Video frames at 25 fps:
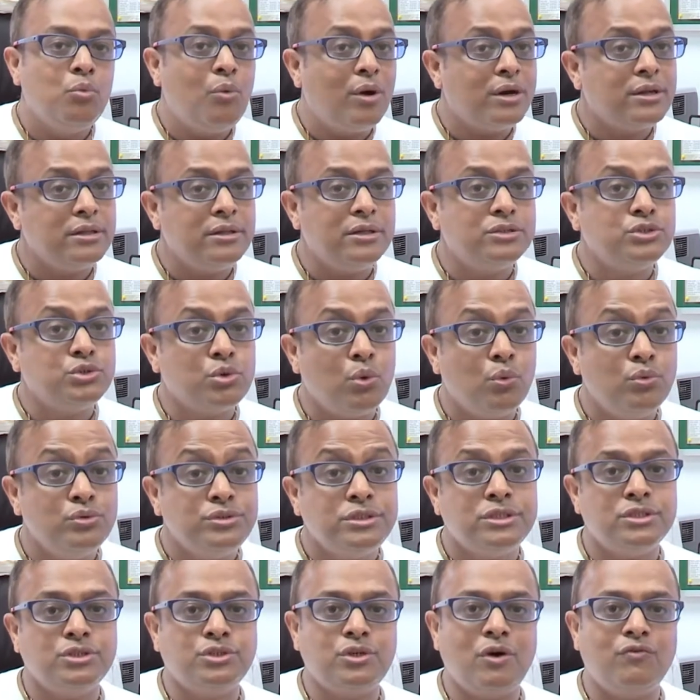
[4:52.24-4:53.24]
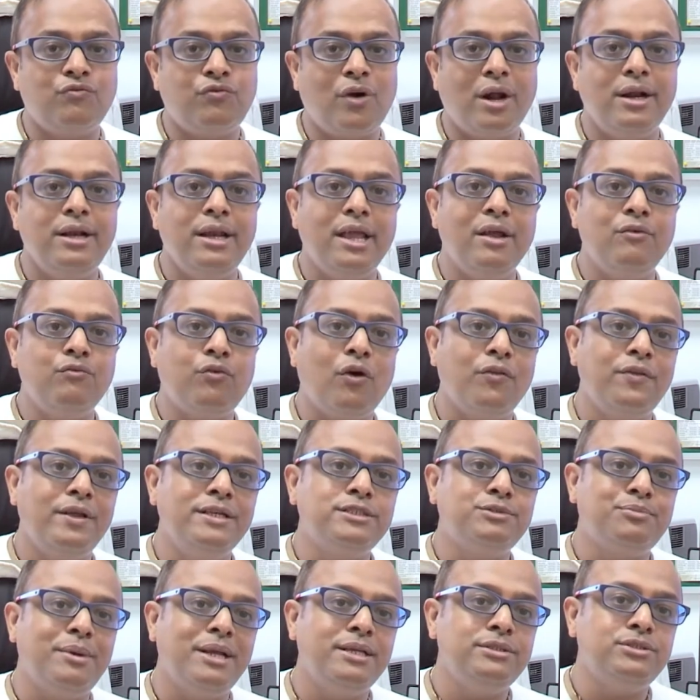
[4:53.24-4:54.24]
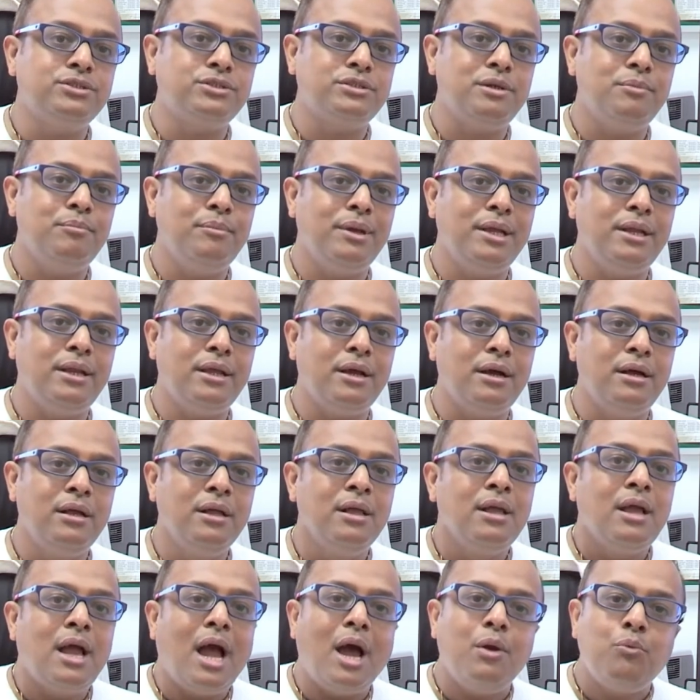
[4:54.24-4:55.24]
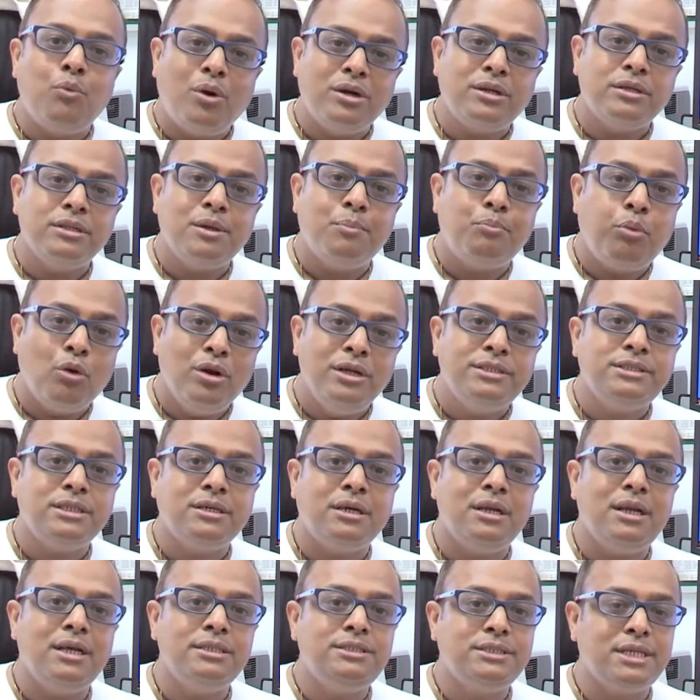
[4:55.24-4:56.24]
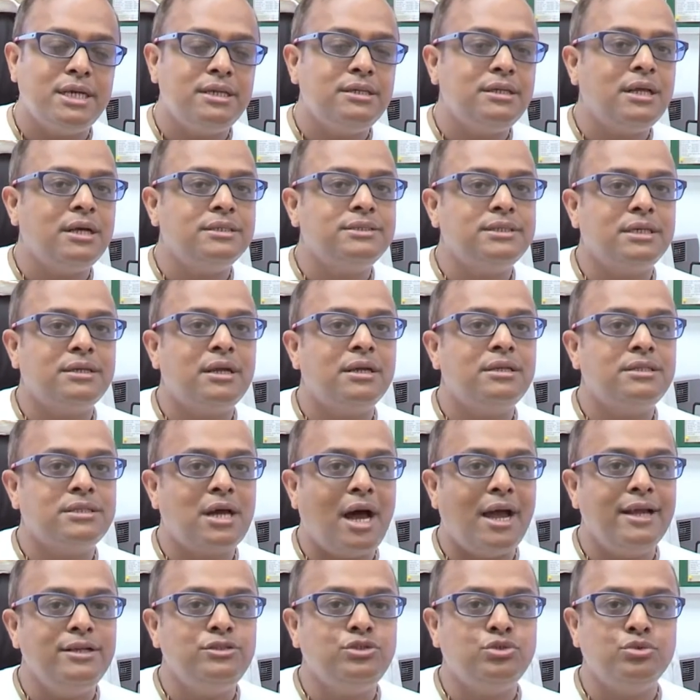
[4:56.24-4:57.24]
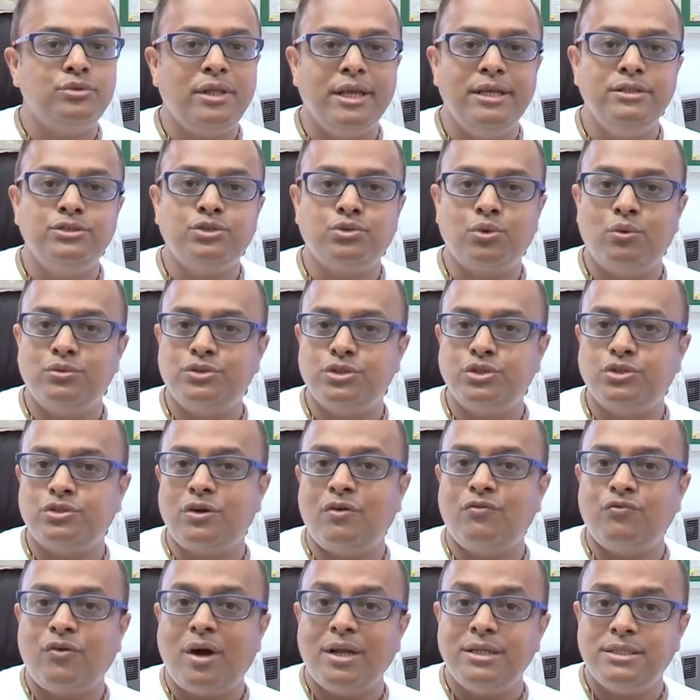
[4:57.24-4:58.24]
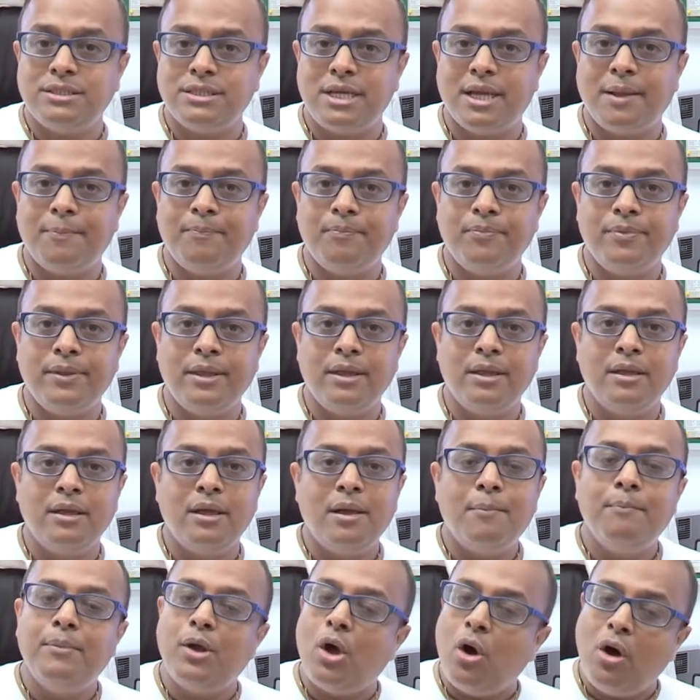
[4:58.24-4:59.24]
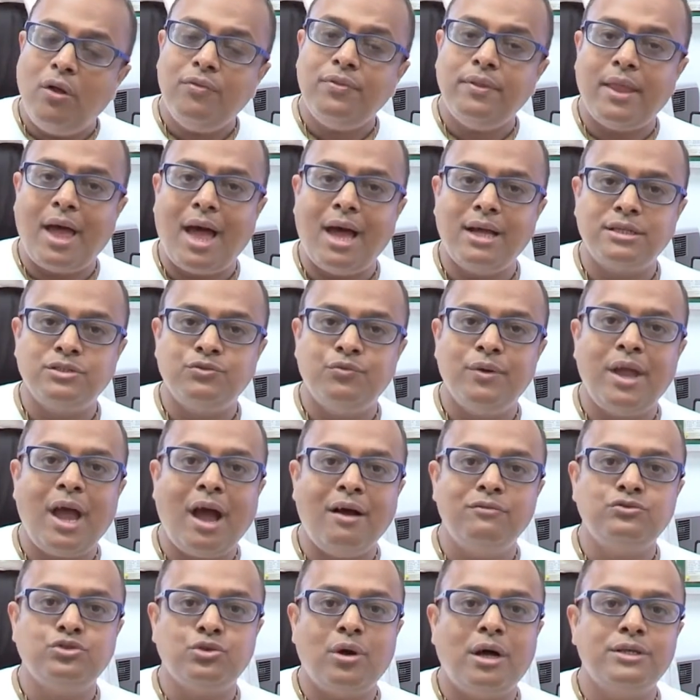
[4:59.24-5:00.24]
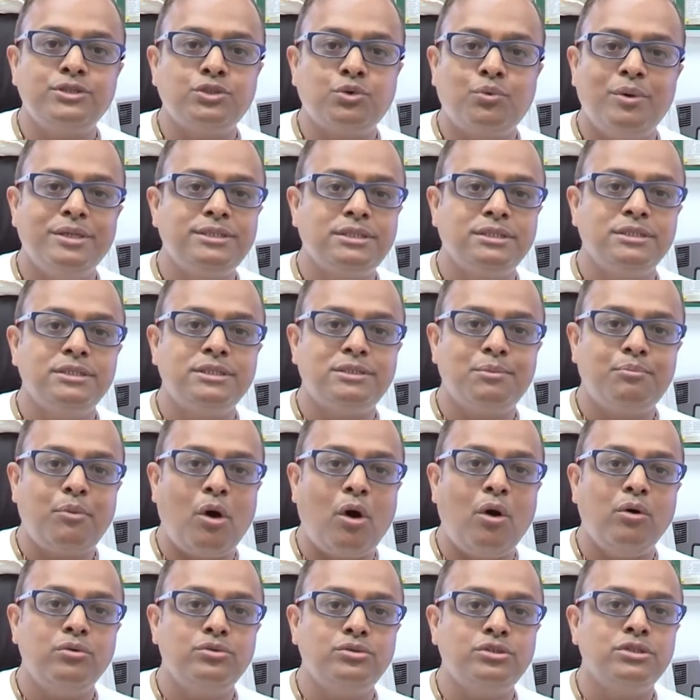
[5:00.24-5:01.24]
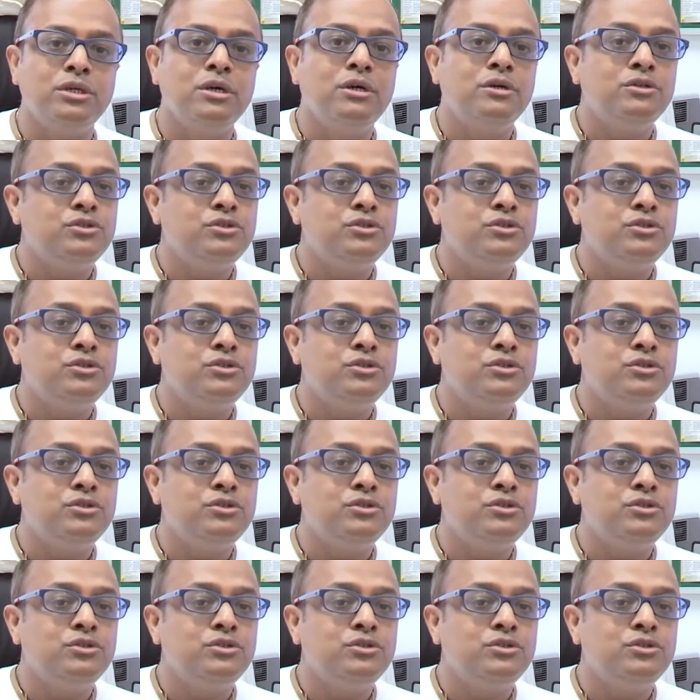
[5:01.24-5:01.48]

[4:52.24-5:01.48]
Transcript: What are the sources of funding for these mainstream media? And what are the political agendas that are tied to these sources of funding? Beyond that, we have to ask questions about